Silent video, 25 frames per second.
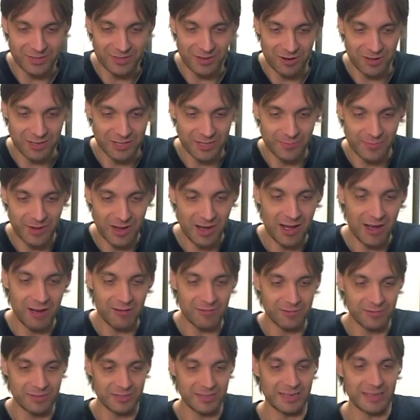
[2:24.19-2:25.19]
talked about
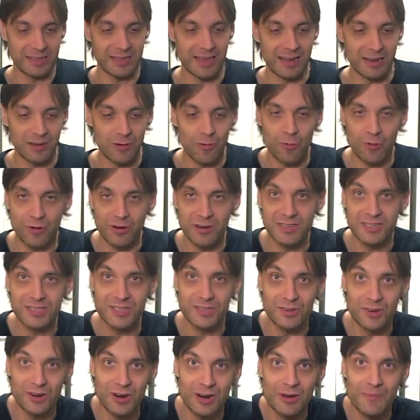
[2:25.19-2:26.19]
how it's like that corner
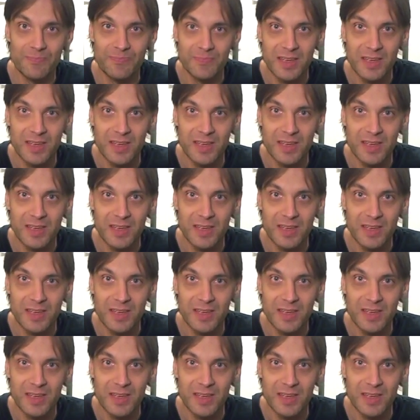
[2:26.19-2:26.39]
store?